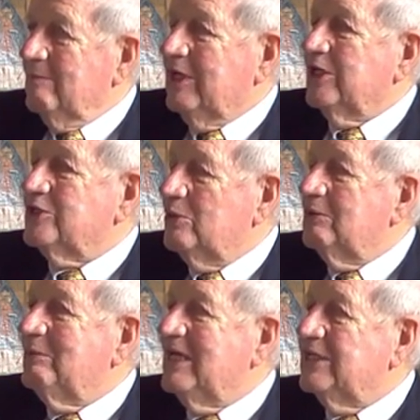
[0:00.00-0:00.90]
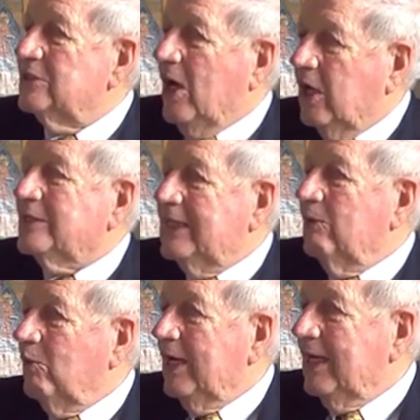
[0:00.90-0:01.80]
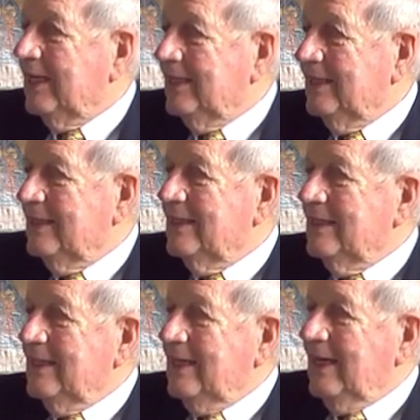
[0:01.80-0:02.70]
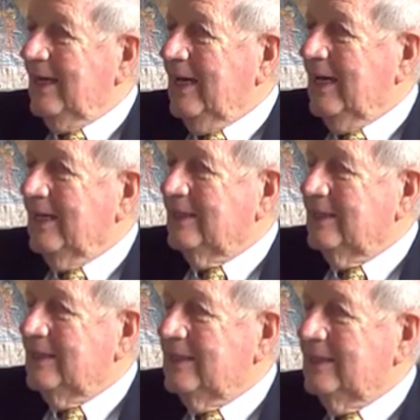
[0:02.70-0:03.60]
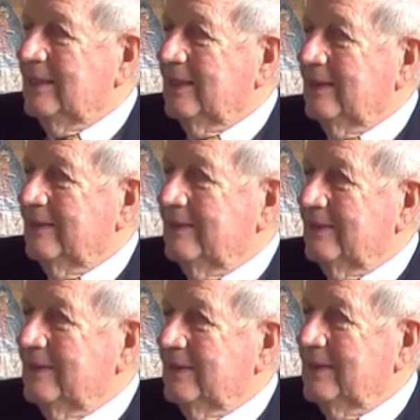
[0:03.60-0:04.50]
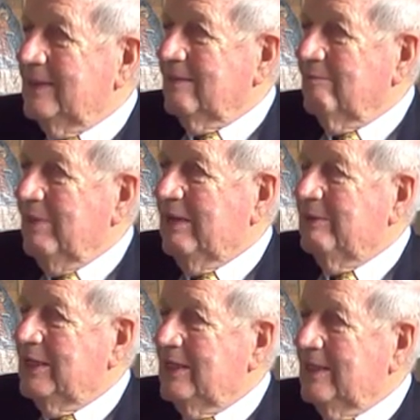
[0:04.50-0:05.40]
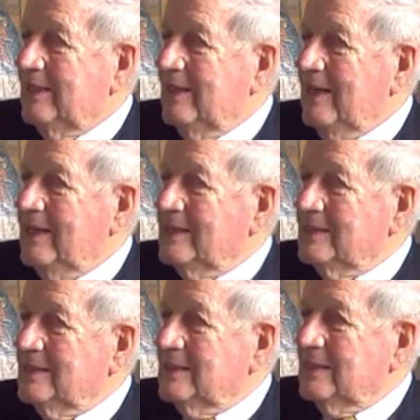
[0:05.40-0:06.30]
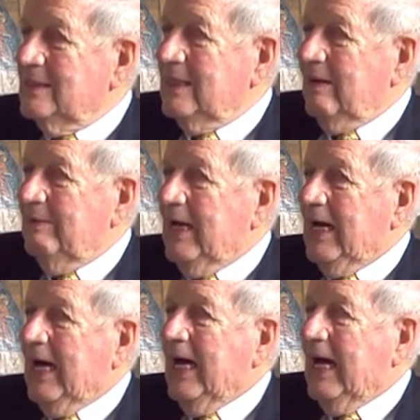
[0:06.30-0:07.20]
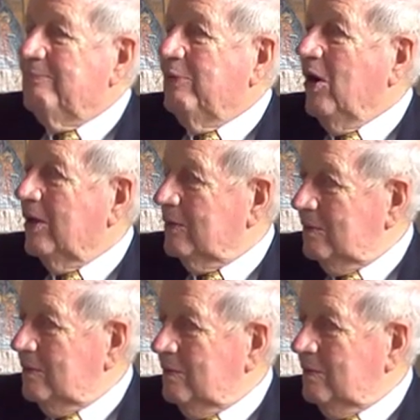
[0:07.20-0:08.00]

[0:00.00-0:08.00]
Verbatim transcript: because human beings aren't that way. And I think he uh, maybe I mean, I, I part